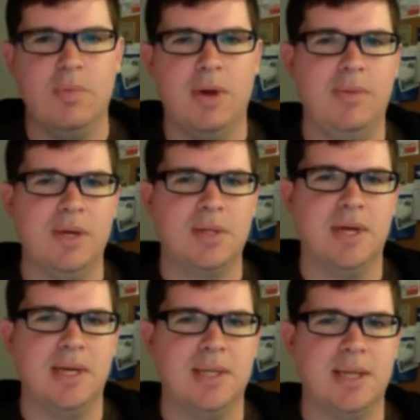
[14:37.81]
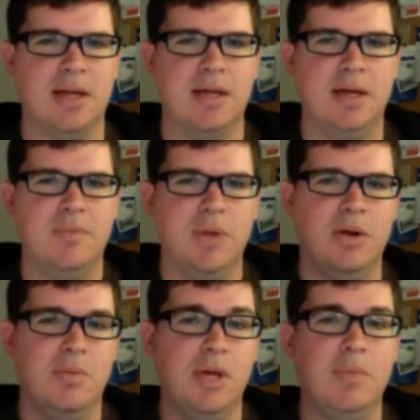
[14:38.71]
public space that
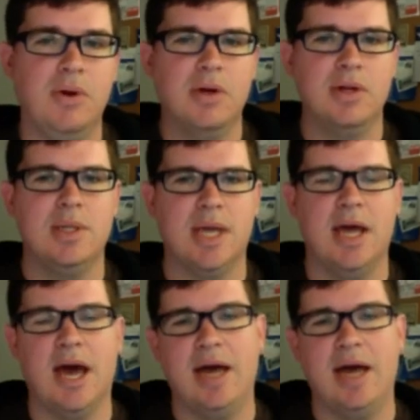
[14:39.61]
people could say,